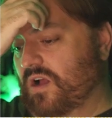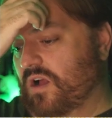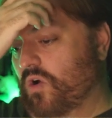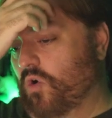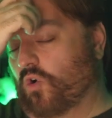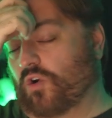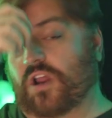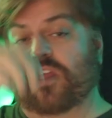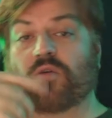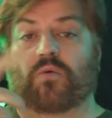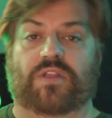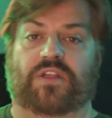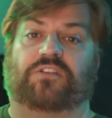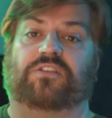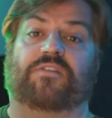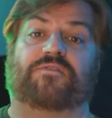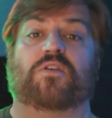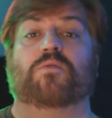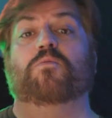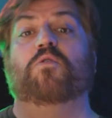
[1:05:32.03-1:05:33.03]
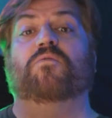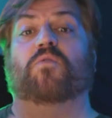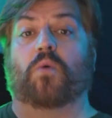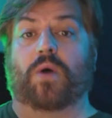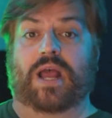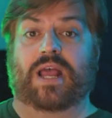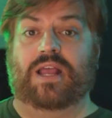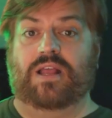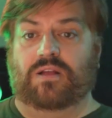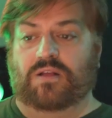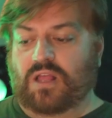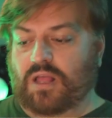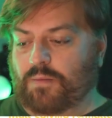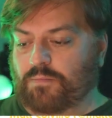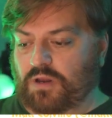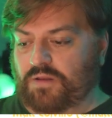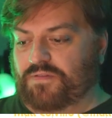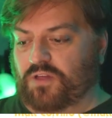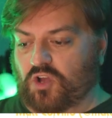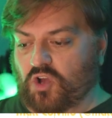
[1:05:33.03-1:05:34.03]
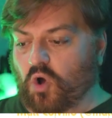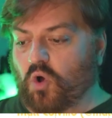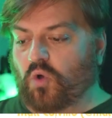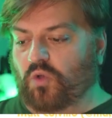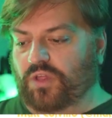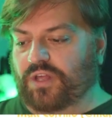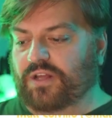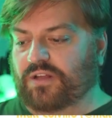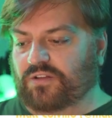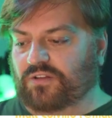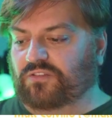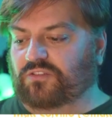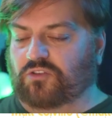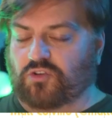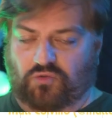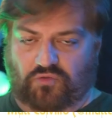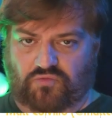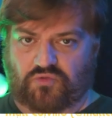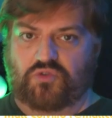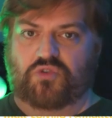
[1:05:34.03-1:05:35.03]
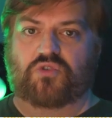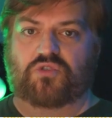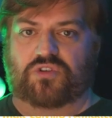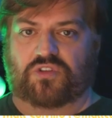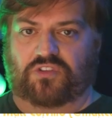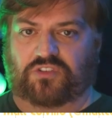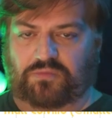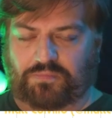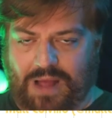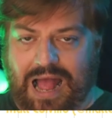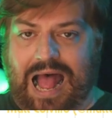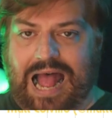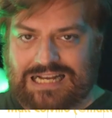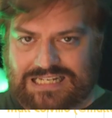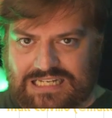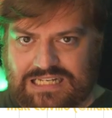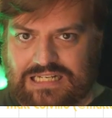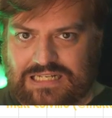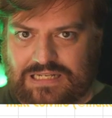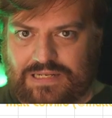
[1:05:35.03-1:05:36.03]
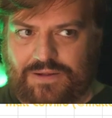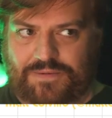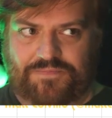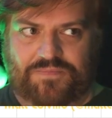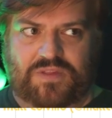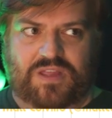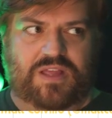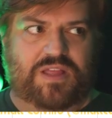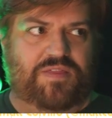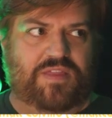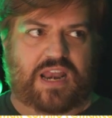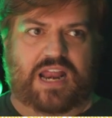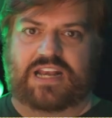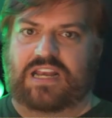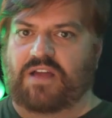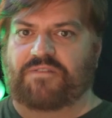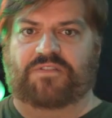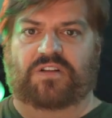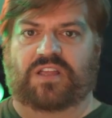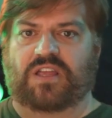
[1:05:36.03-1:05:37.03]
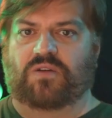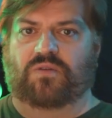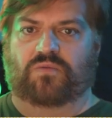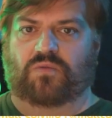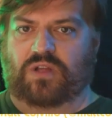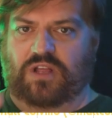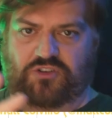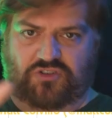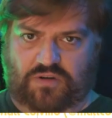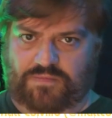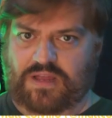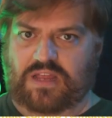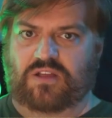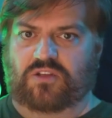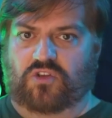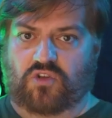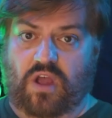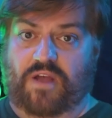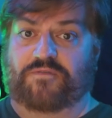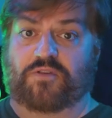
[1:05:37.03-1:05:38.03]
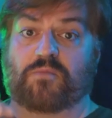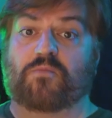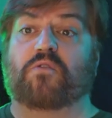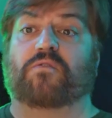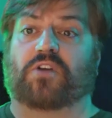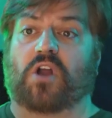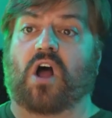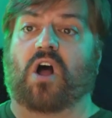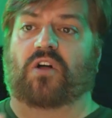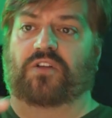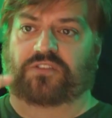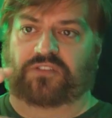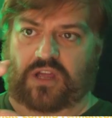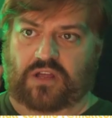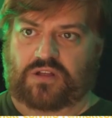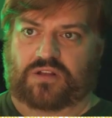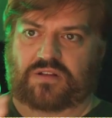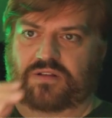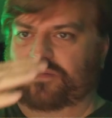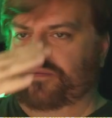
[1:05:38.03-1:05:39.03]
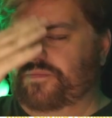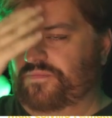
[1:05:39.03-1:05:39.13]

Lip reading: Or another one that's if you move away. But if the goal is to root you to the spot, then it should be, if you move at all, it's like,